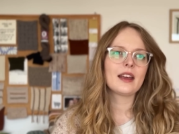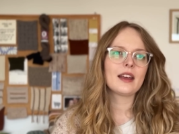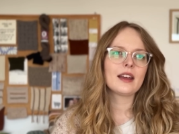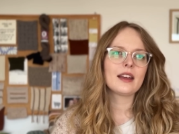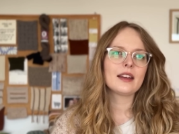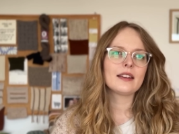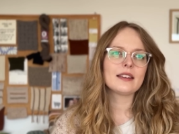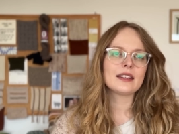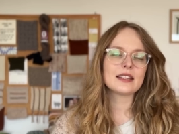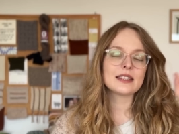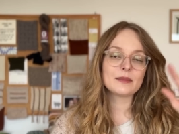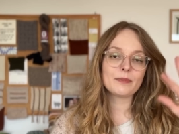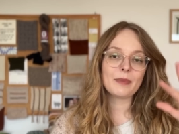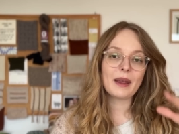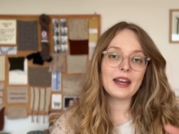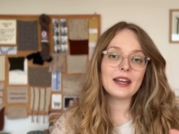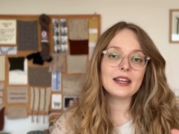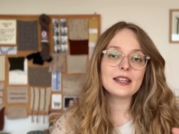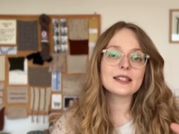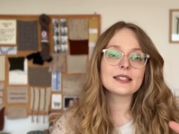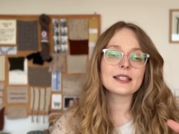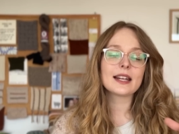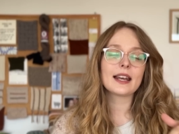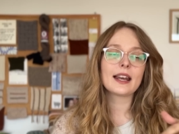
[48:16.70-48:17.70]
this
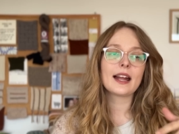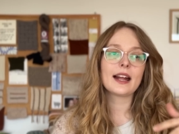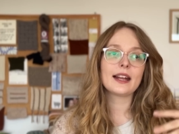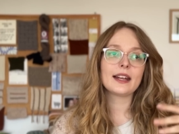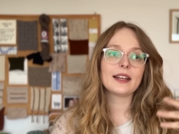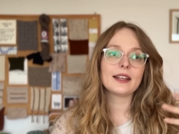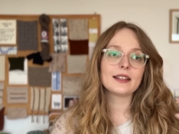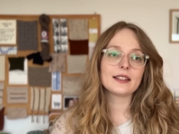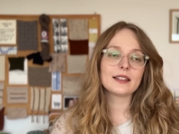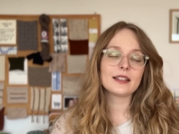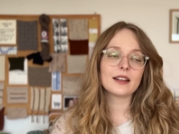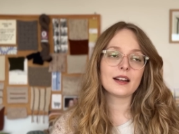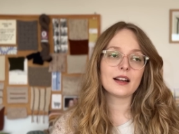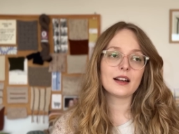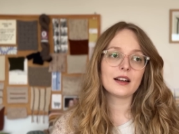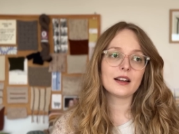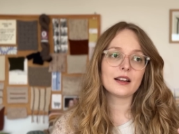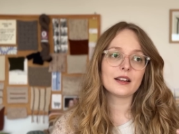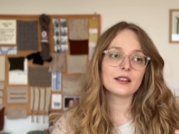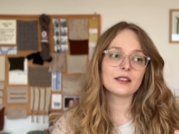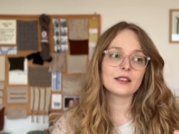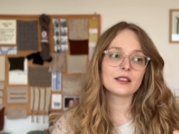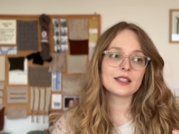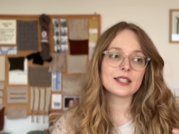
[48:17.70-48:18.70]
base, and I
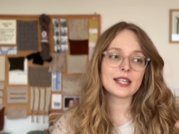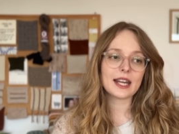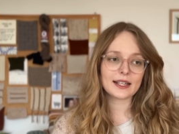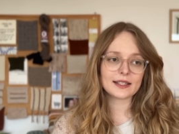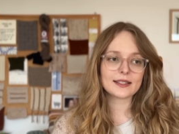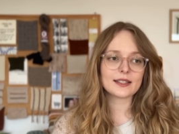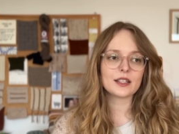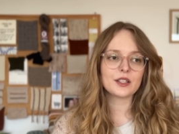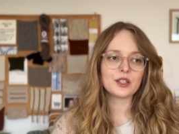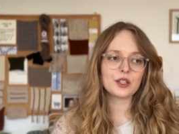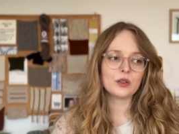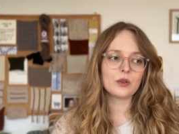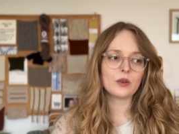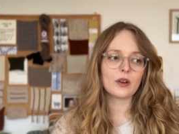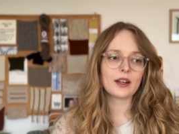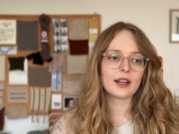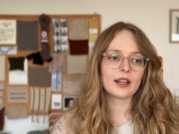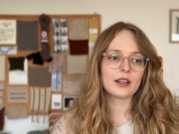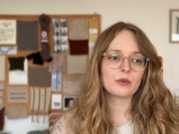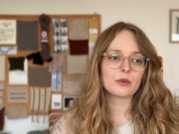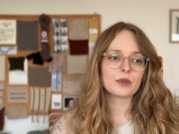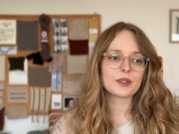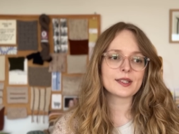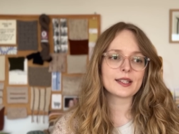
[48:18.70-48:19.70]
texted Eula
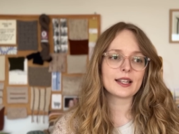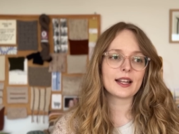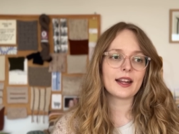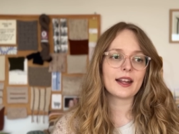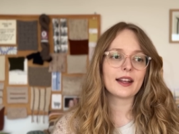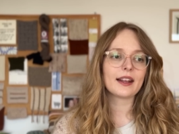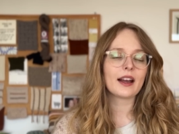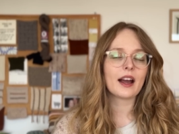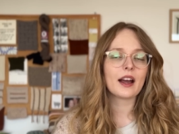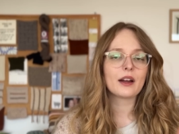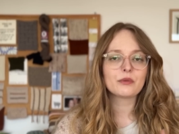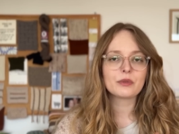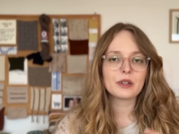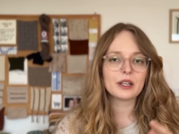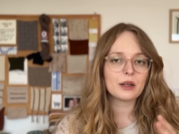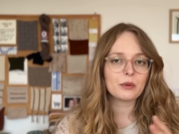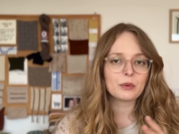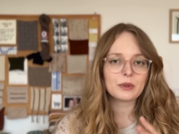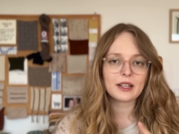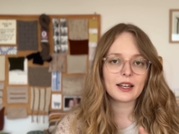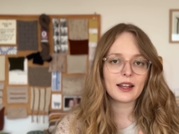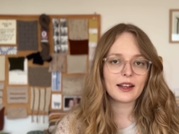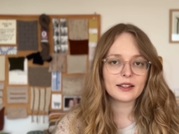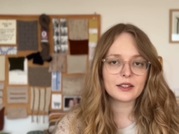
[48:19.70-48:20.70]
and was like, I really
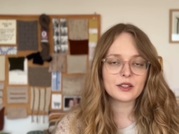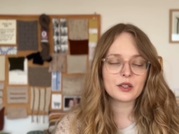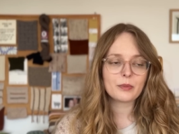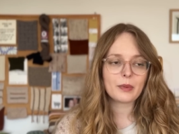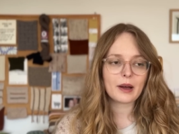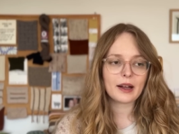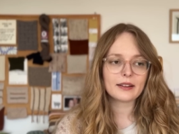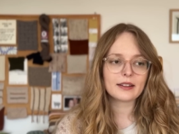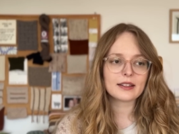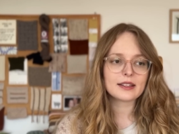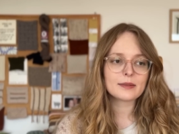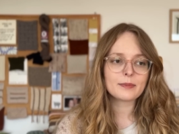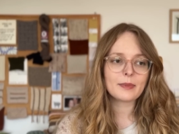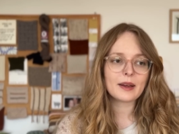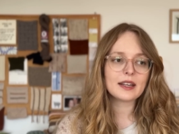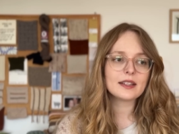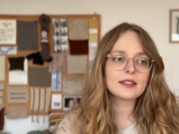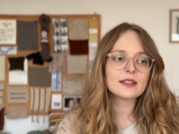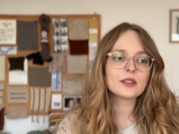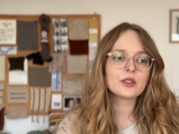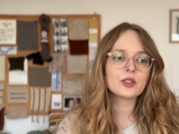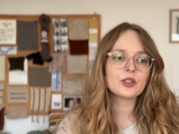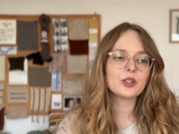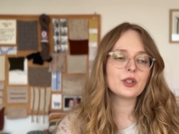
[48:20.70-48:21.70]
would like to buy this
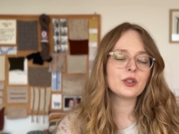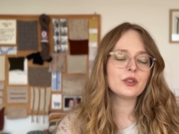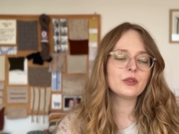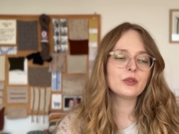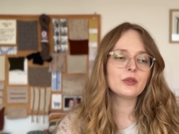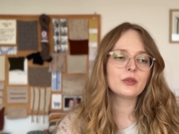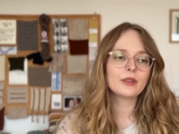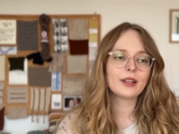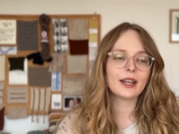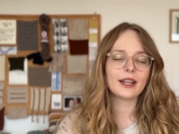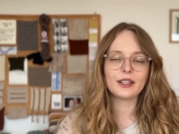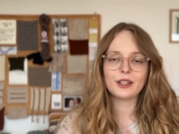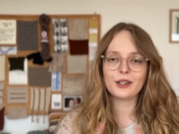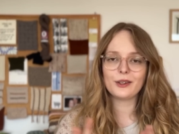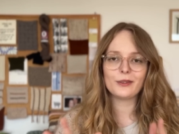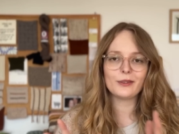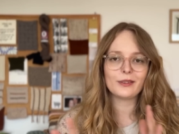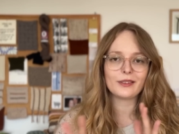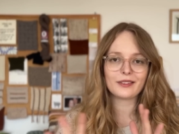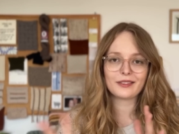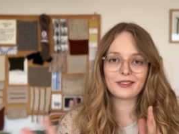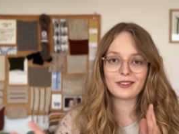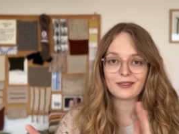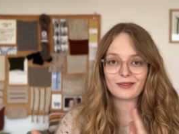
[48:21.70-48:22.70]
base. Can you
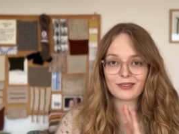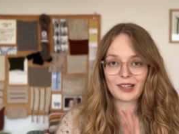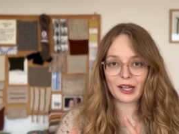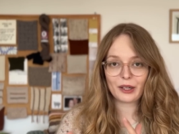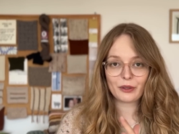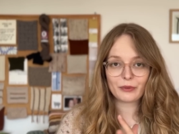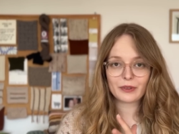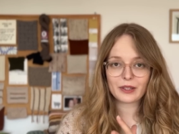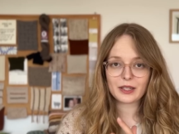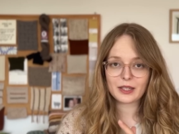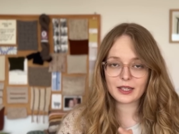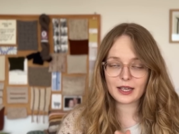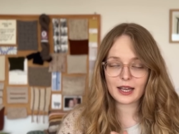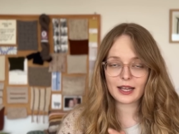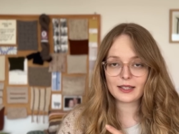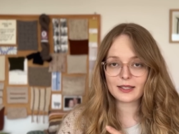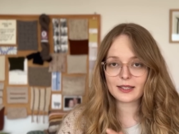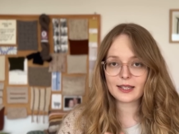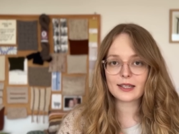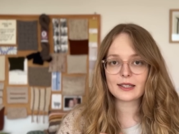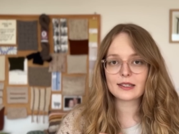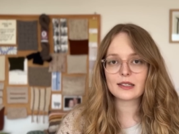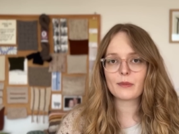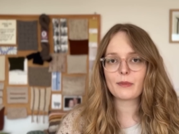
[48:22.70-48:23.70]
kind of
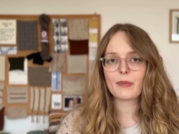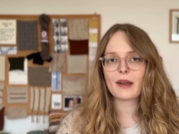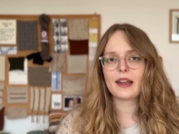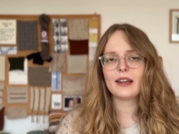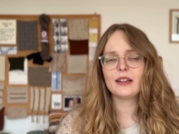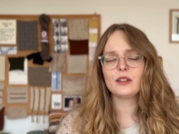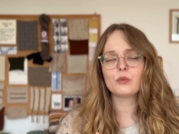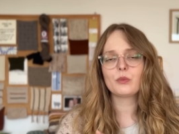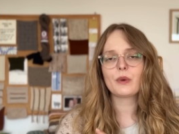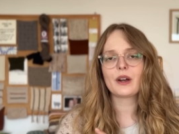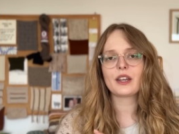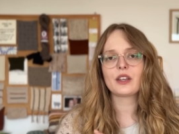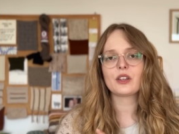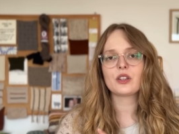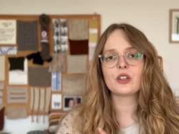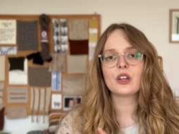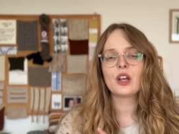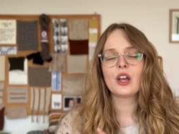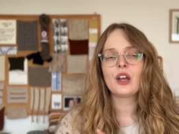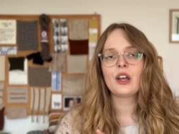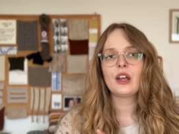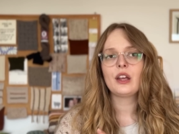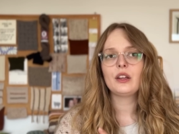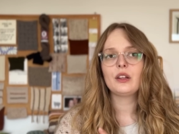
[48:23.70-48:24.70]
anticipate when
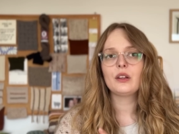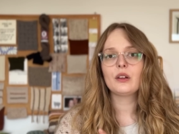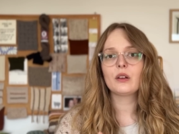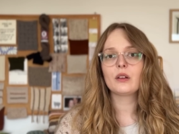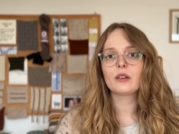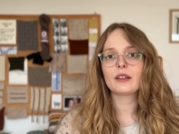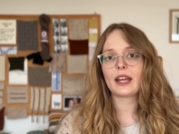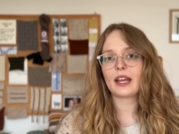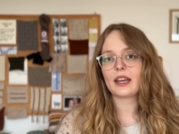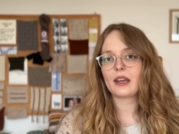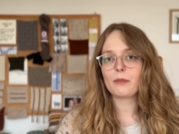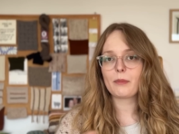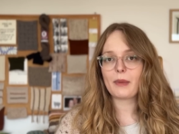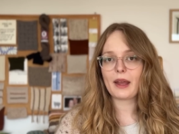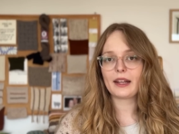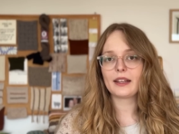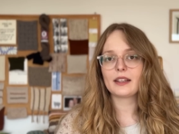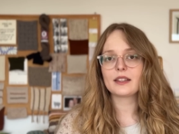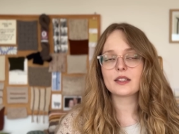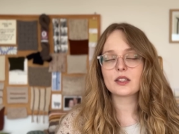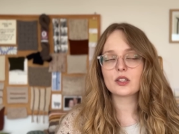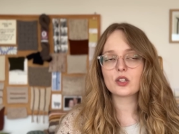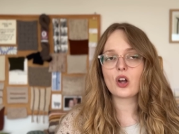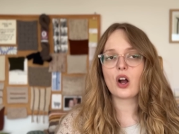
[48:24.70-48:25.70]
you'll get it back in
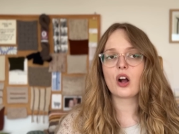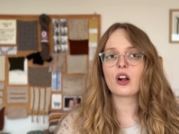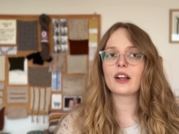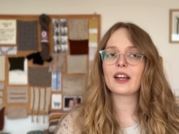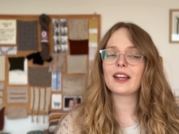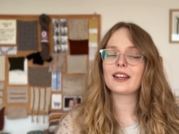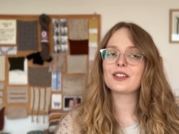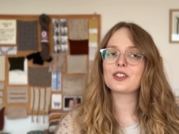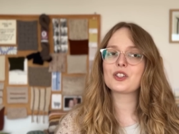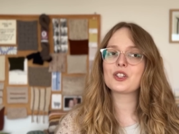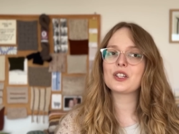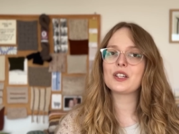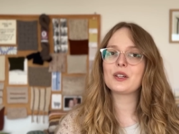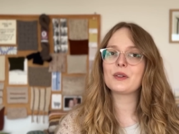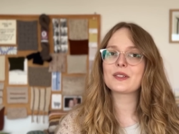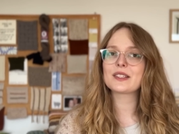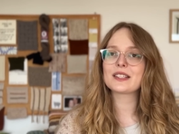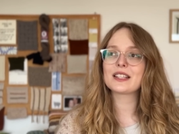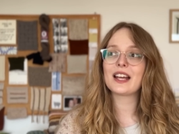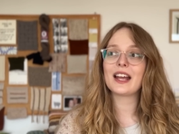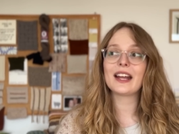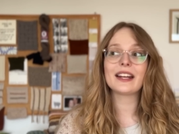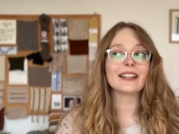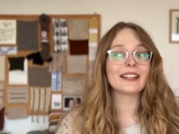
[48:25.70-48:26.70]
stock? And she was
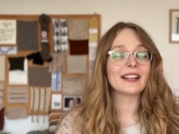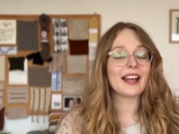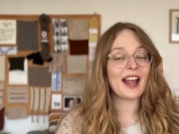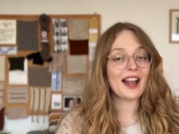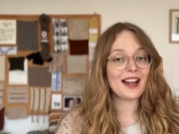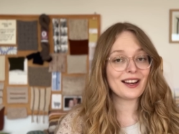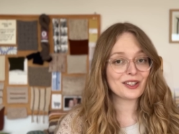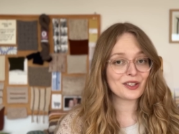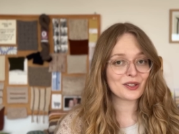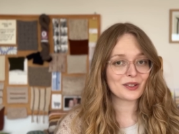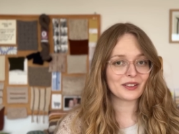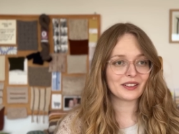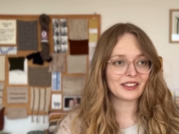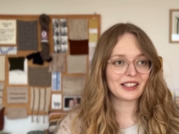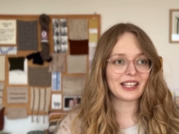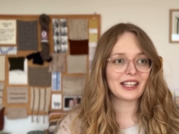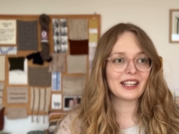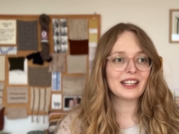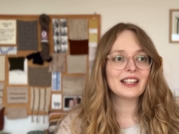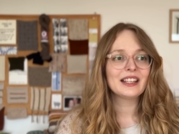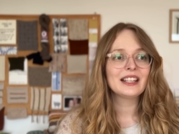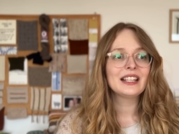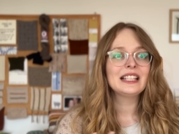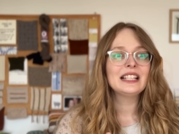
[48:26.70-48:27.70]
like,
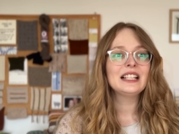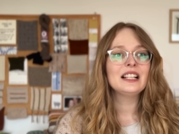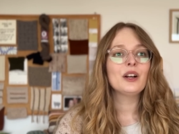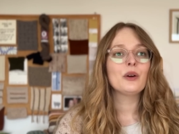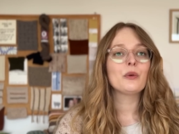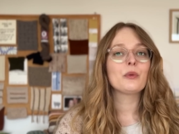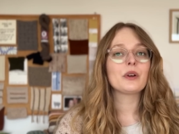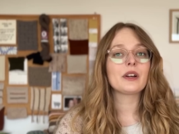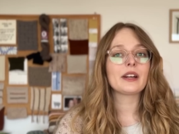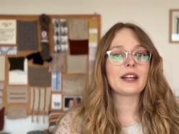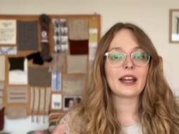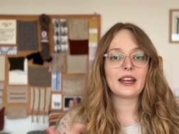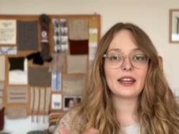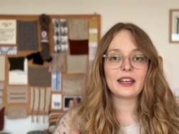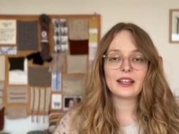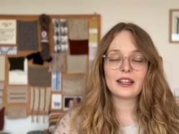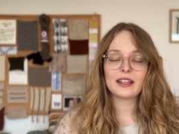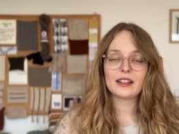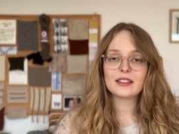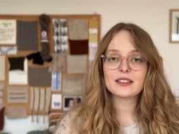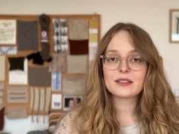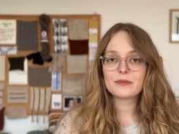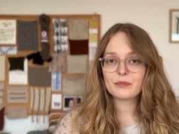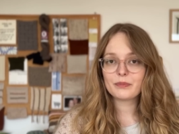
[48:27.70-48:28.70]
actually, we're getting
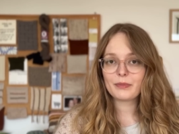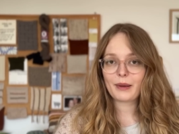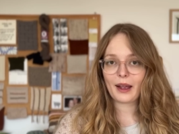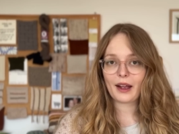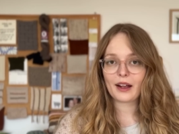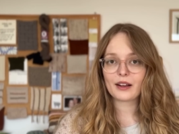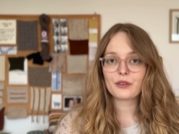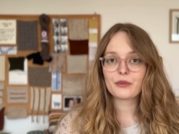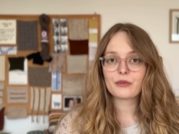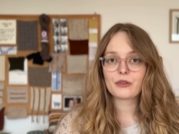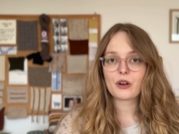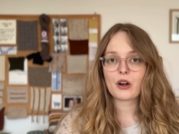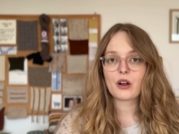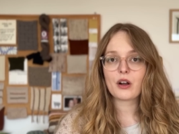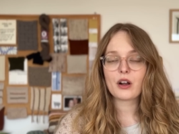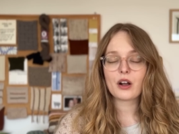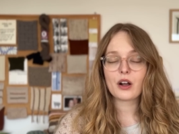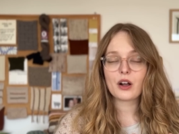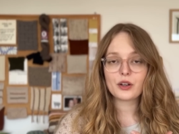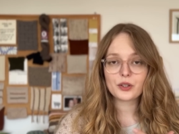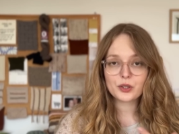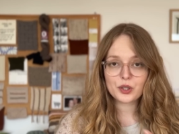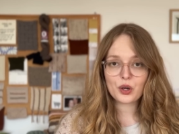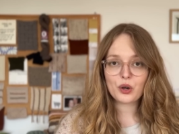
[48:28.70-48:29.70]
it back for
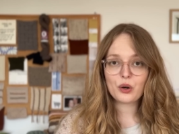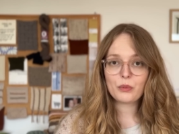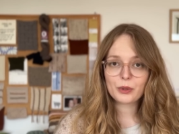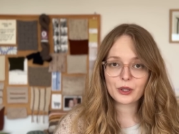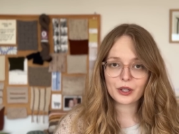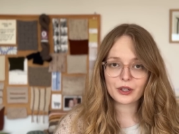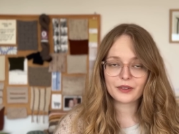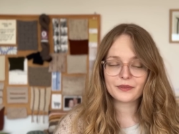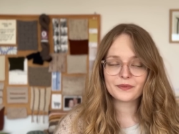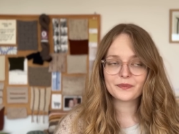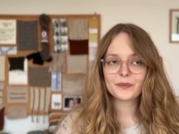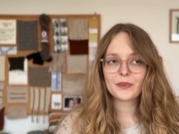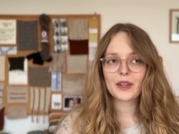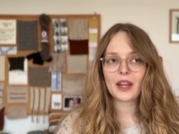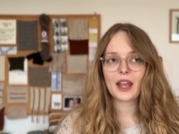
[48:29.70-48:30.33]
October